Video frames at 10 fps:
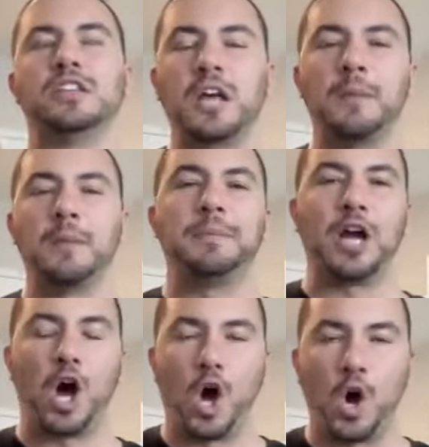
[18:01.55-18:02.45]
The
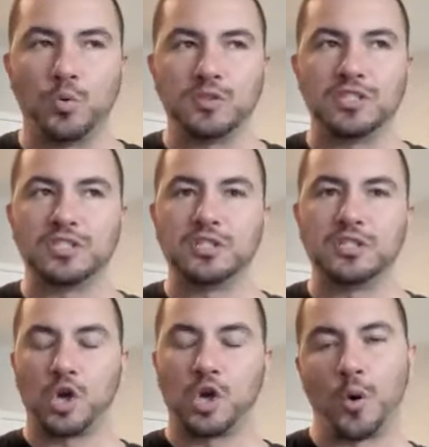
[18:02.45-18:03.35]
company owns
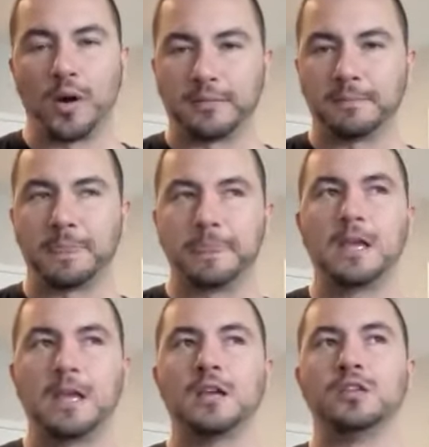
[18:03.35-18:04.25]
coin.
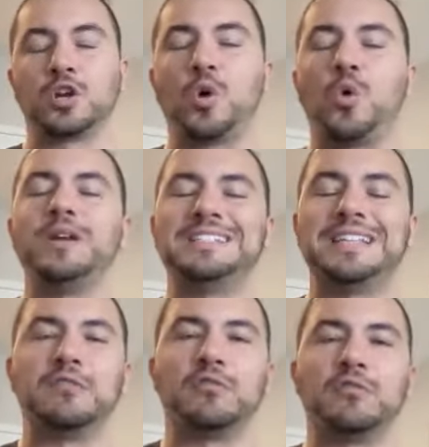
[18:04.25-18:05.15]
The coin
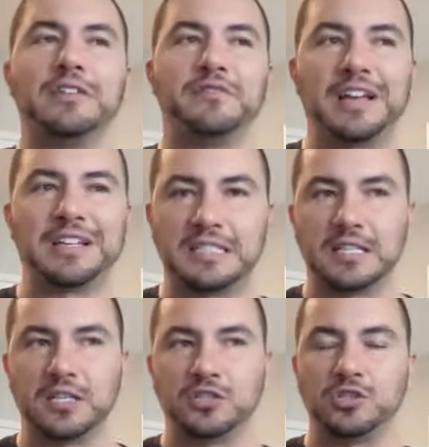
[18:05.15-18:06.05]
is then
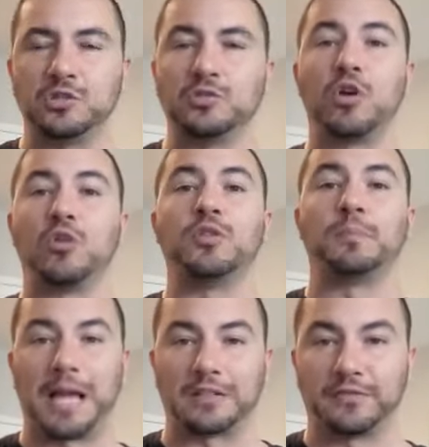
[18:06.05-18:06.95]
reinvested to grow the
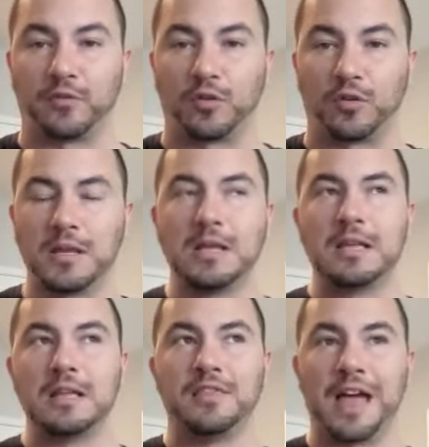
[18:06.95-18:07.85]
platform.
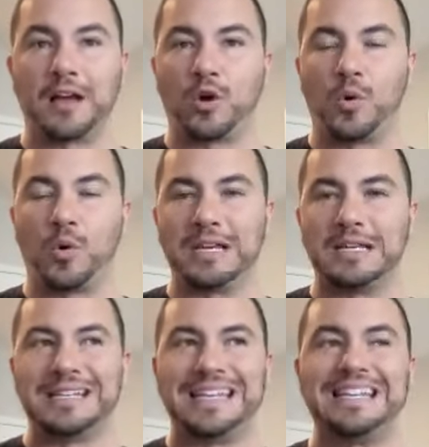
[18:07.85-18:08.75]
That
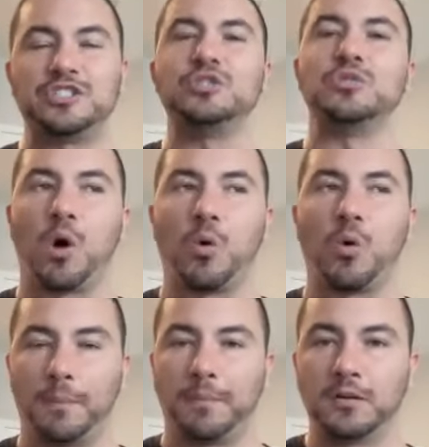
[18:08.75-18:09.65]
coin needs to go
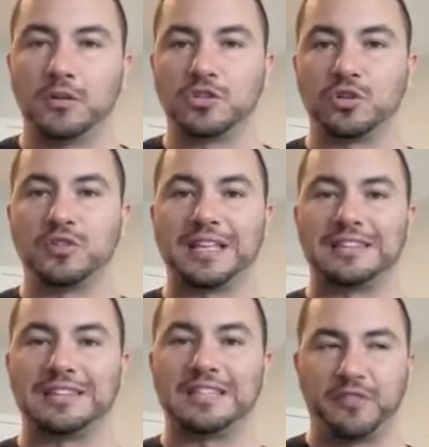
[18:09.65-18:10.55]
up so
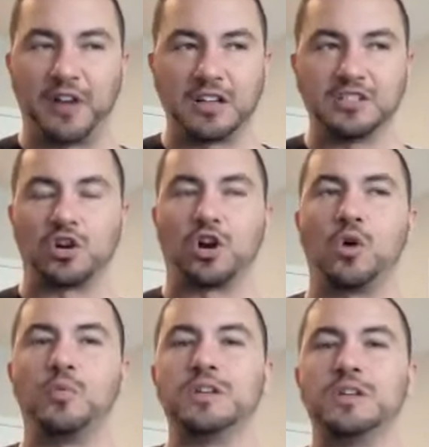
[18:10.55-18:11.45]
that the funds
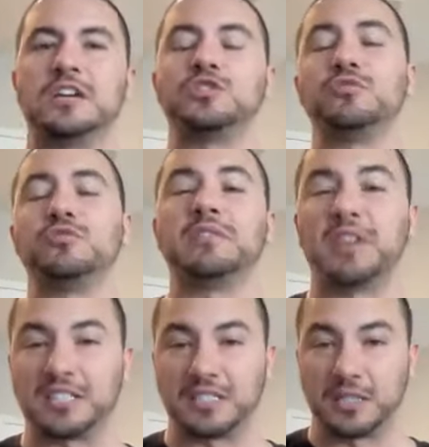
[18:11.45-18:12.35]
are always there to
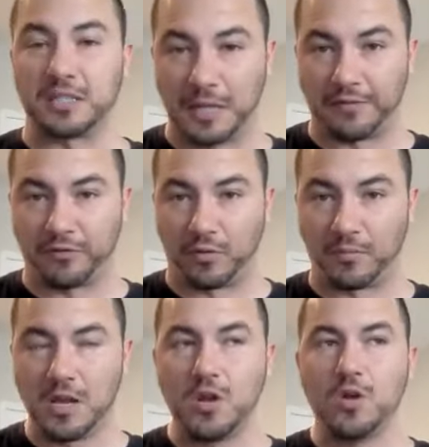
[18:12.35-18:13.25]
reinvest in the
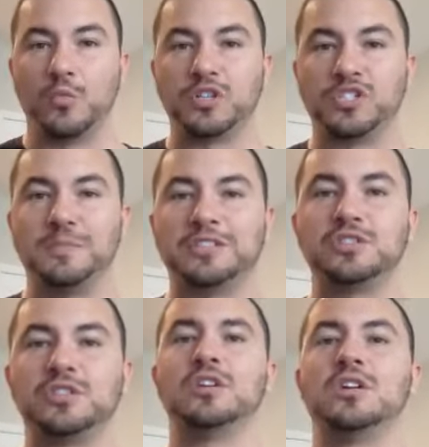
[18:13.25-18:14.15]
platform, which
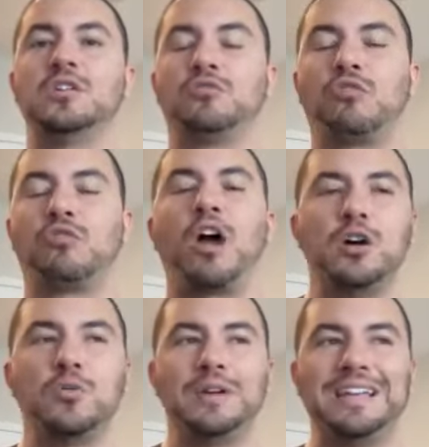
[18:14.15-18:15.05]
means
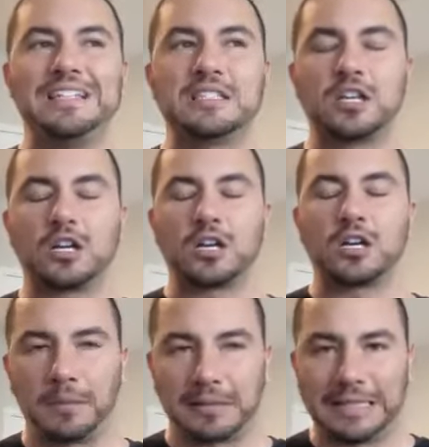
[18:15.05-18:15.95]
RHINO is
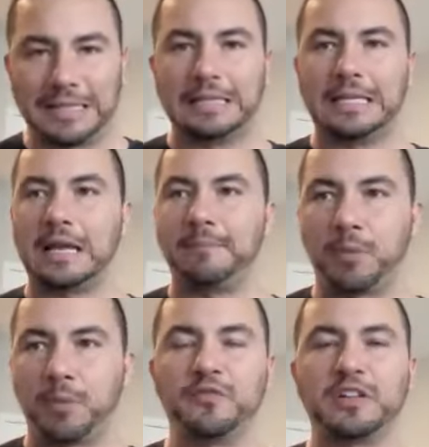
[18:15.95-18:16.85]
completely
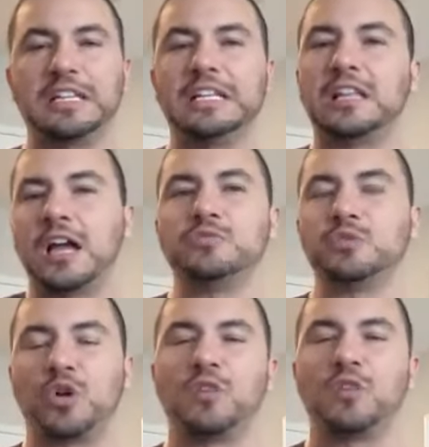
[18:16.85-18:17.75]
and perfectly
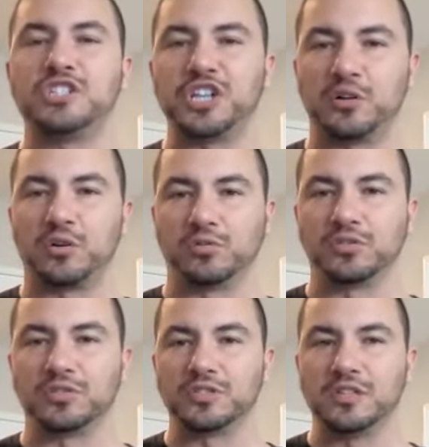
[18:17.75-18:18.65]
aligned with all of its
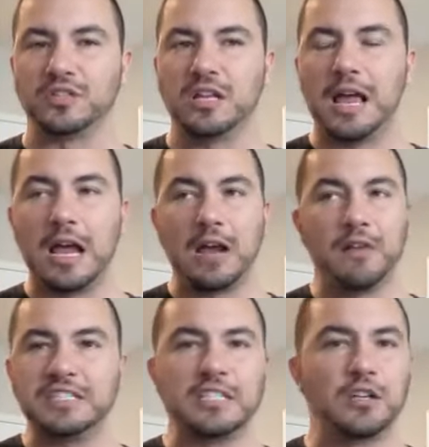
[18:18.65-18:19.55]
shareholders.
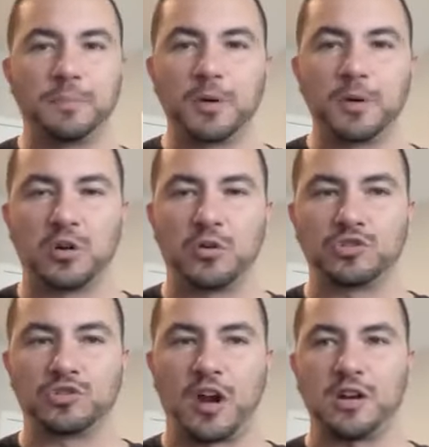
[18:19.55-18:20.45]
Every single person that
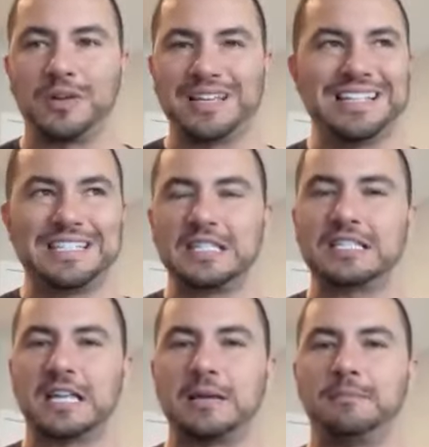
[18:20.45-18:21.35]
owns RHINO is in
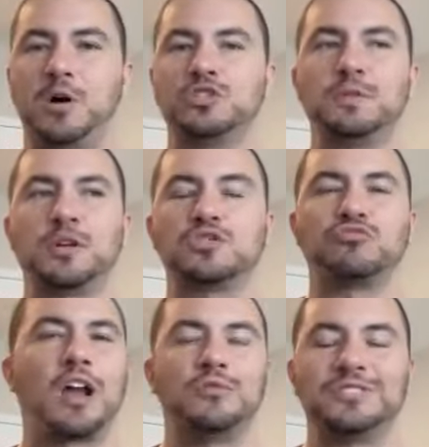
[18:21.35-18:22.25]
the same boats because
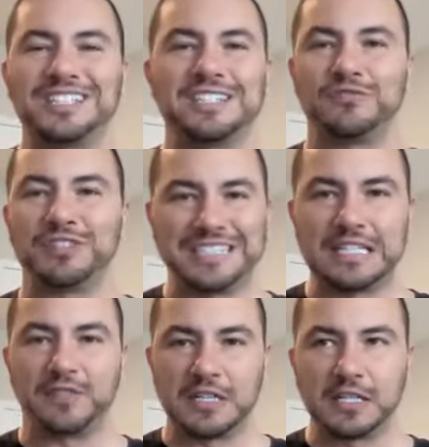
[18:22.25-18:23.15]
RHINO doesn't
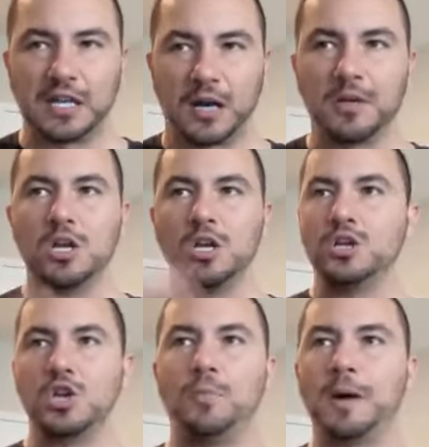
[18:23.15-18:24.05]
receive income.
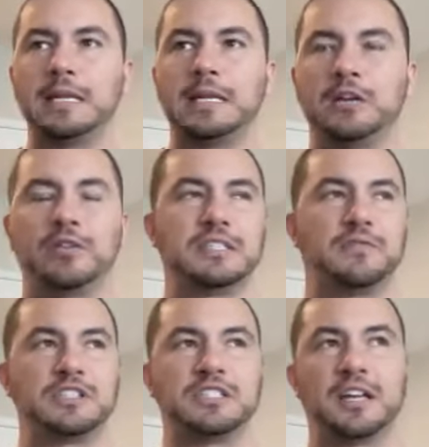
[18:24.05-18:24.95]
Nobody here has
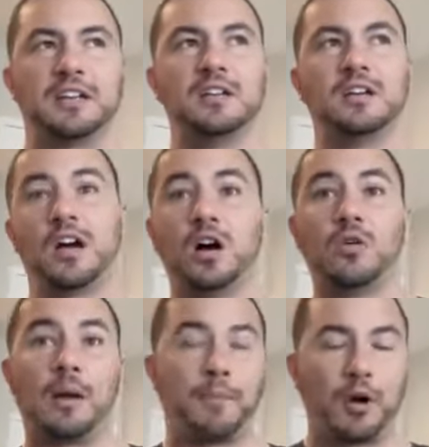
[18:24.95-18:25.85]
ever said,
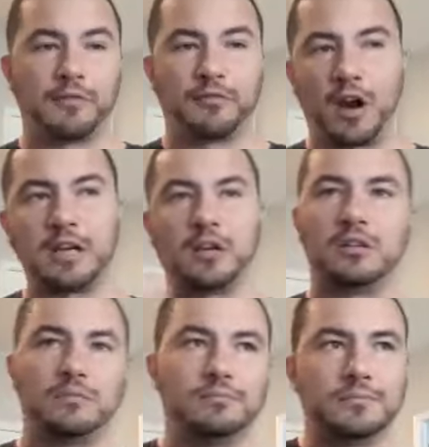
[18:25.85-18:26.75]
oh, I'm part of
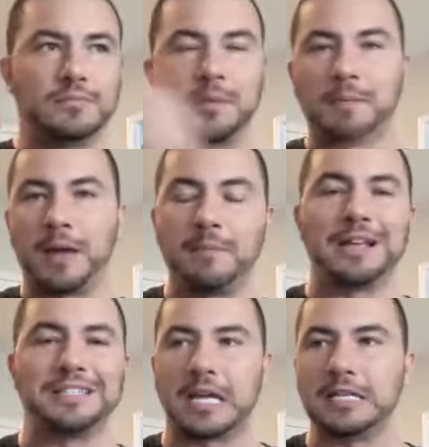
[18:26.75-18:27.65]
RHINO. Let me pay
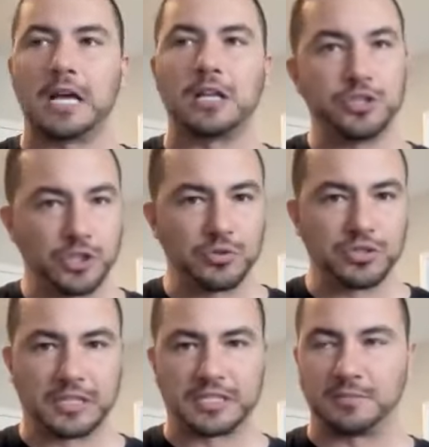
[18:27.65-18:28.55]
my $10
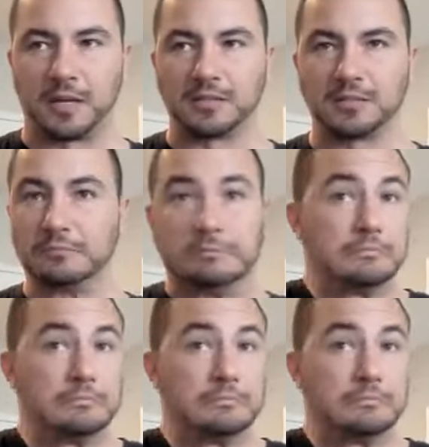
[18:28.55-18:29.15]
dues this month.